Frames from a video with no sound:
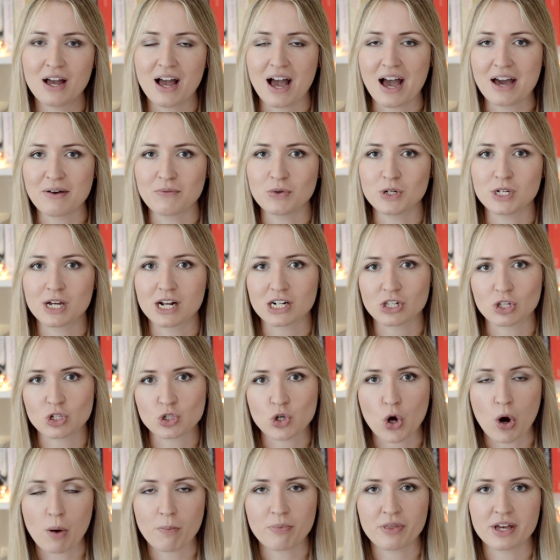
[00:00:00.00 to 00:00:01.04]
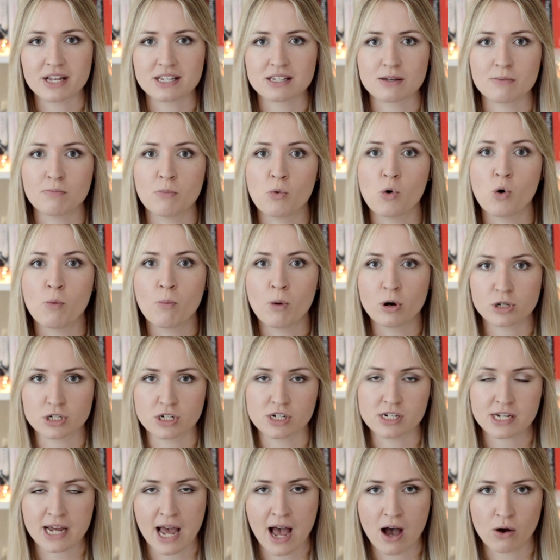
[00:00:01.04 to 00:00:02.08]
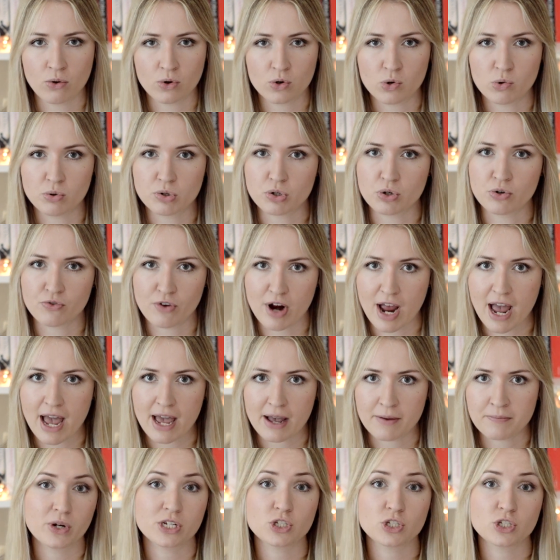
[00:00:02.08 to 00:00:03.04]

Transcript: And when you get to the top, there's a more modern town called Auray.